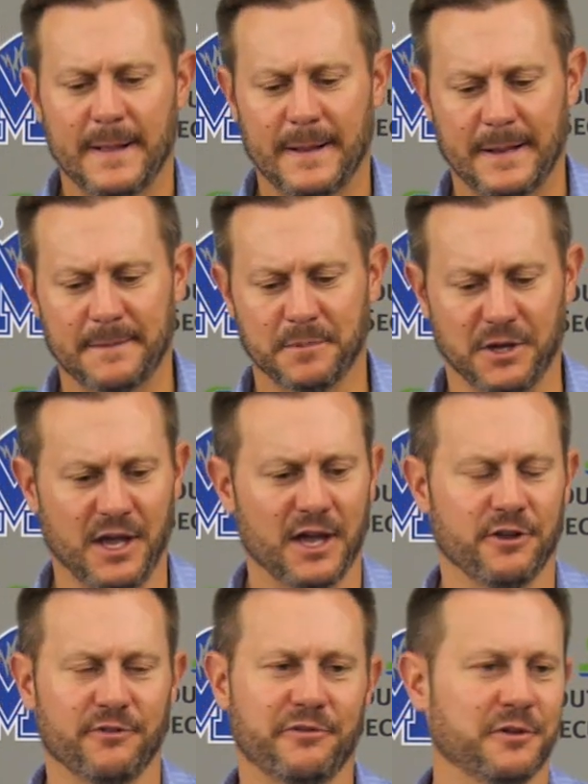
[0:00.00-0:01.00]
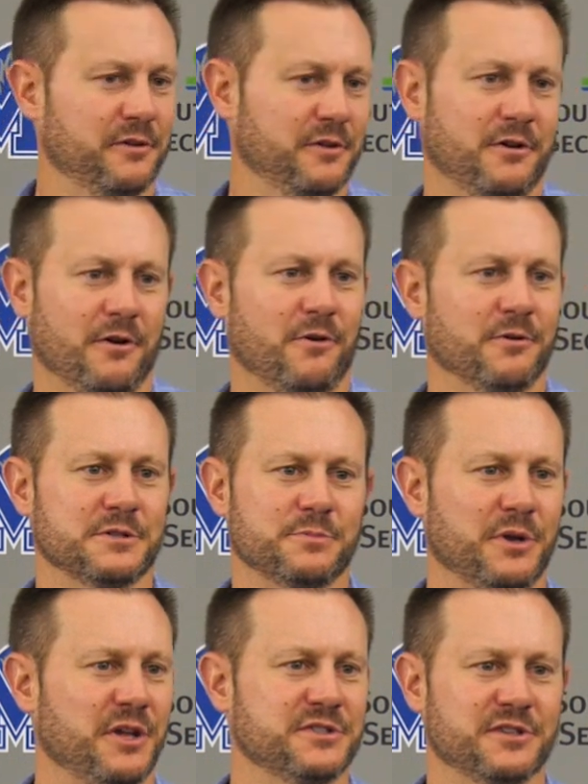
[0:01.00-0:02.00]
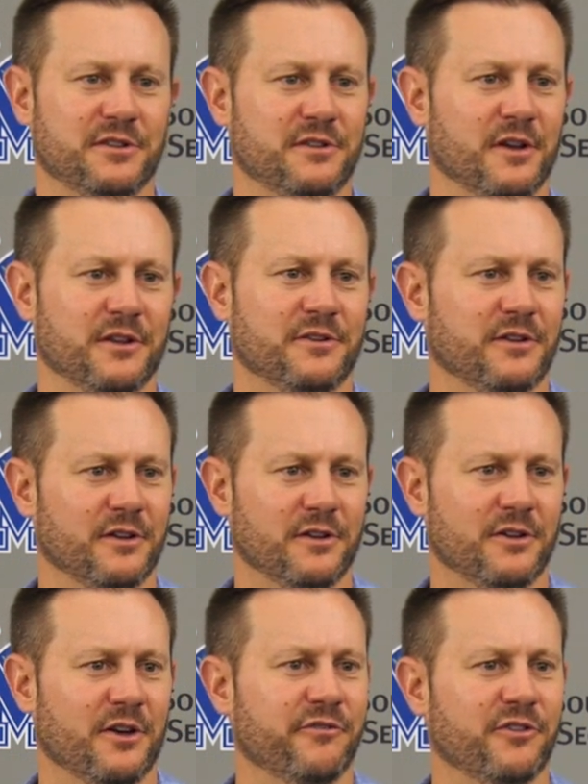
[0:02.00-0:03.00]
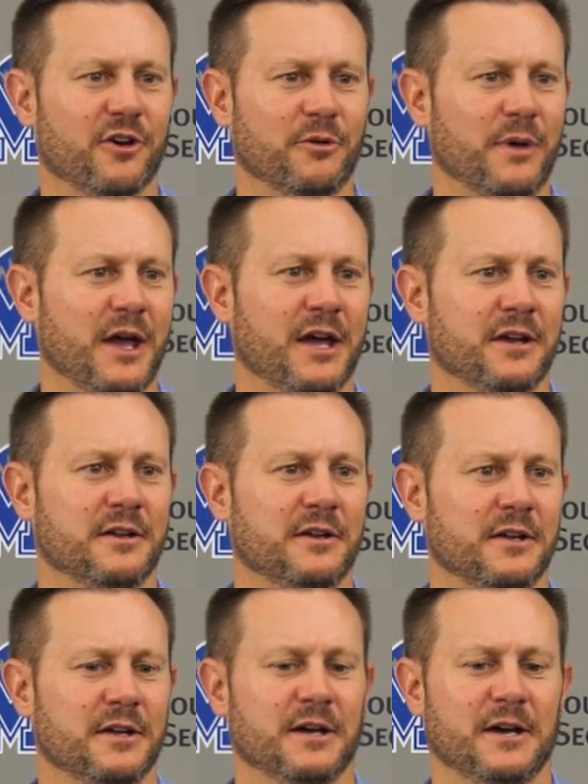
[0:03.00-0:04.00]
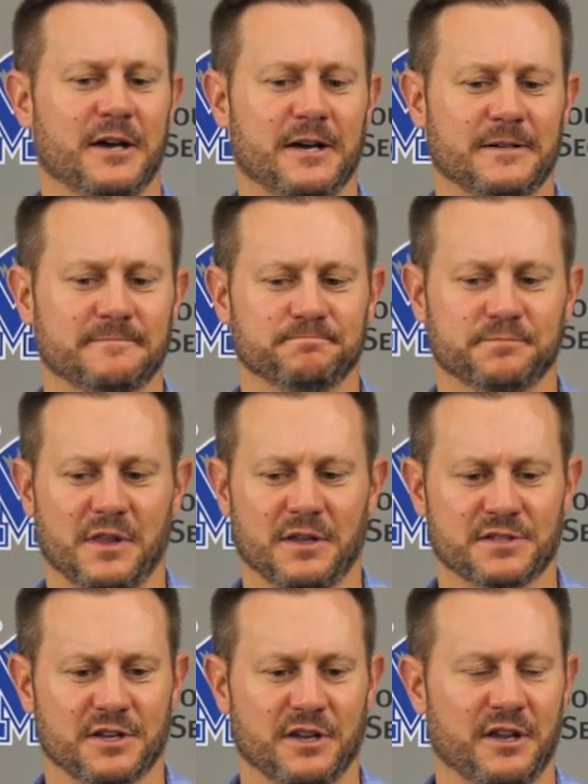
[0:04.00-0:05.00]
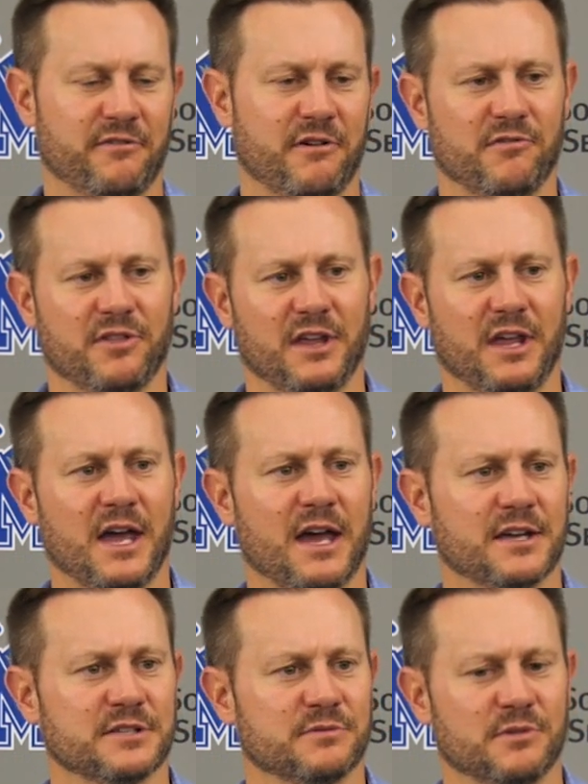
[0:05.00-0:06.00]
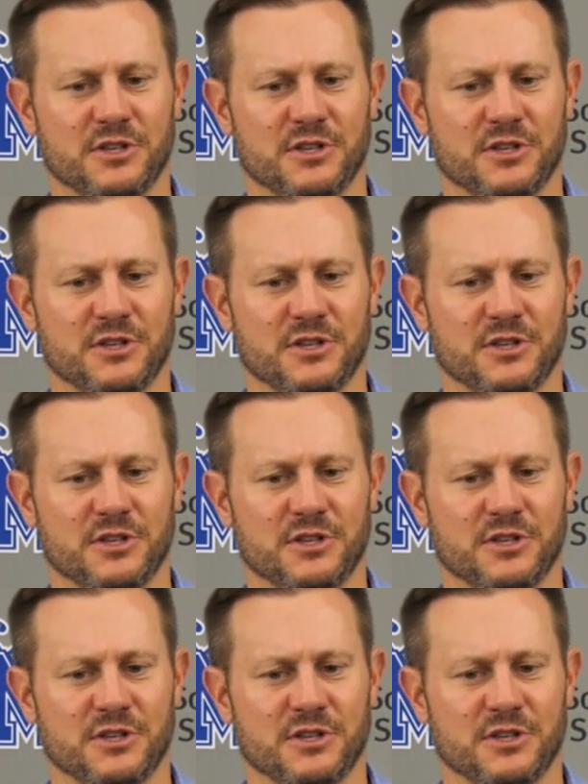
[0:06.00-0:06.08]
Um, but yeah, you, you, always. But he's a, a, tough young man um, that's going to give it everything he has.